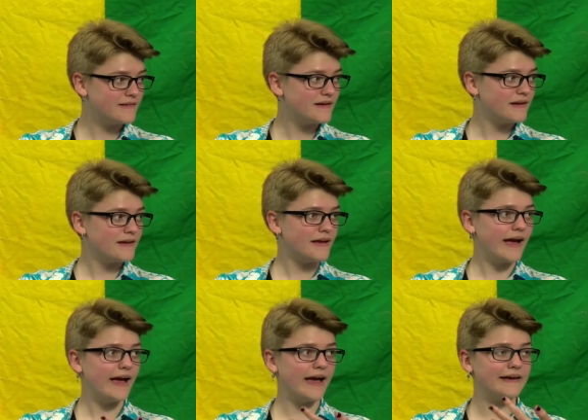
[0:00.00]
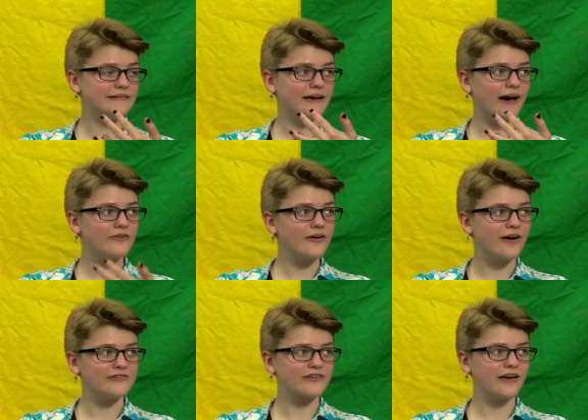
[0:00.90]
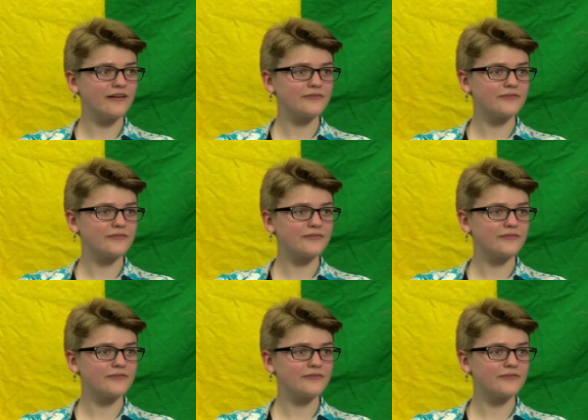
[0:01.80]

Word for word: Yeah. And I don't know, I cuz they're